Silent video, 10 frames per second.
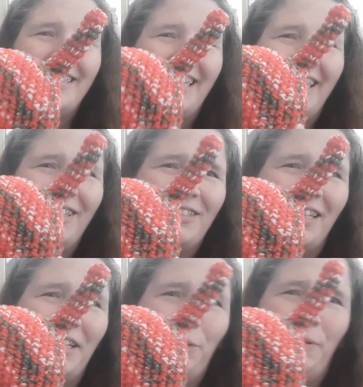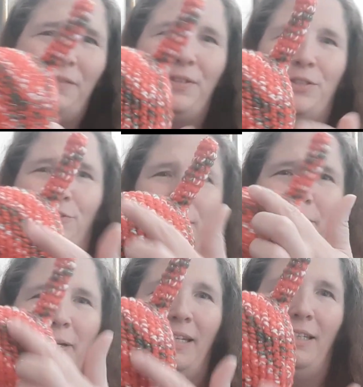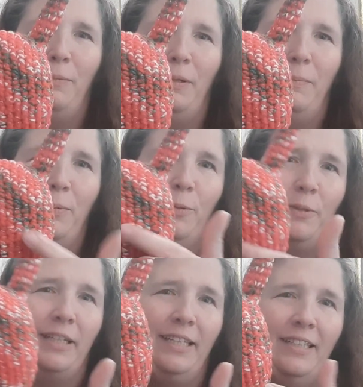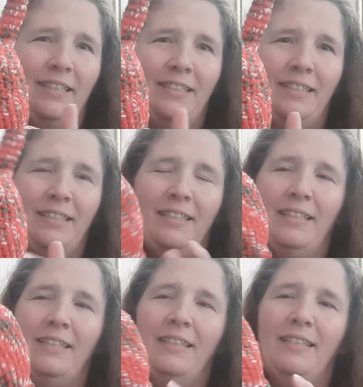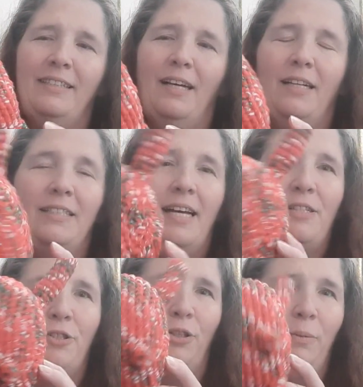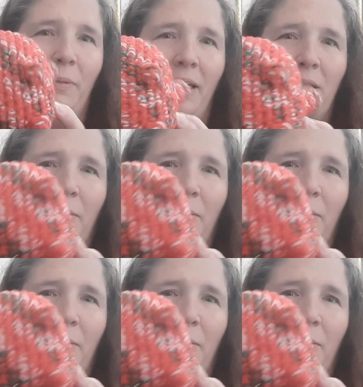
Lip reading: And there's a little bit of a striping, a little bit of pooling. Not intentional, but that's